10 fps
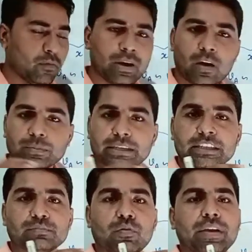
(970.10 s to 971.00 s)
one
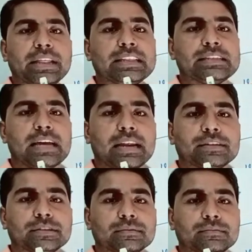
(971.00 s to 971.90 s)
object is moving in this
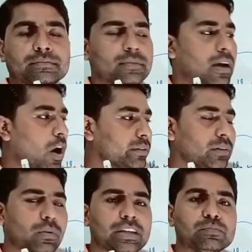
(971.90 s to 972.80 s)
direction,
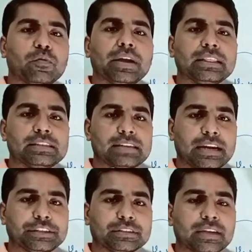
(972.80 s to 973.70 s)
other one is moving in this
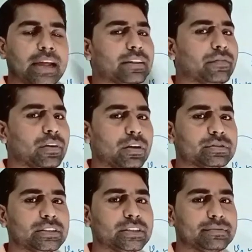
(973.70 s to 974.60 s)
direction, and the
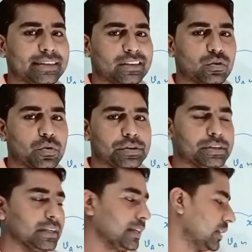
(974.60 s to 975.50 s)
velocity is a vector
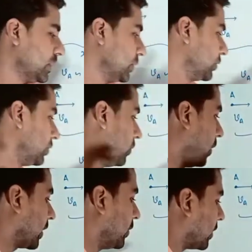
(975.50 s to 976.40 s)
quantity. So
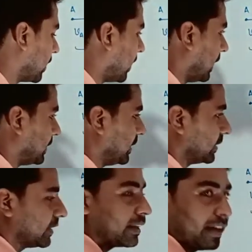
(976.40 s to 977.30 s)
what you can write
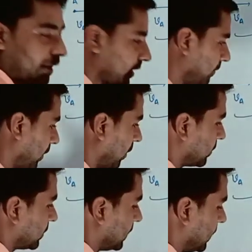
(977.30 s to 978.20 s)
here, the relative
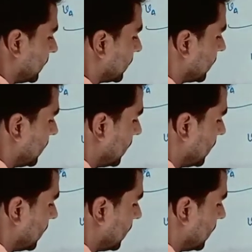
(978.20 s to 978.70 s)
velocity here